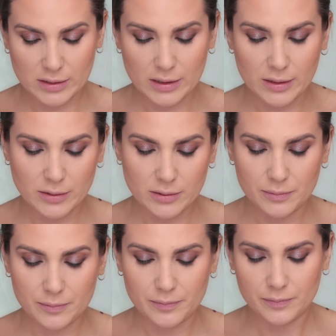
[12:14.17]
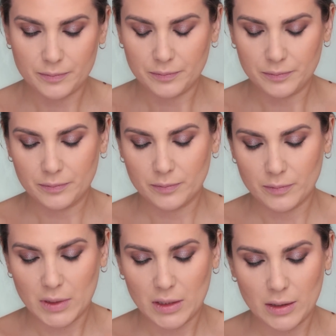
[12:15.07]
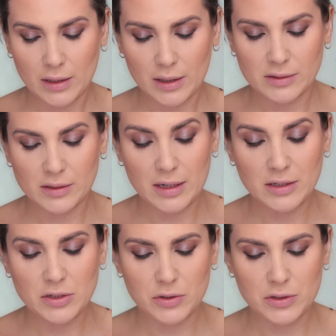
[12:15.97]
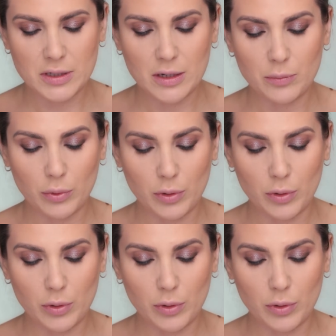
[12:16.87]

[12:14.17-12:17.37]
says. It has an interesting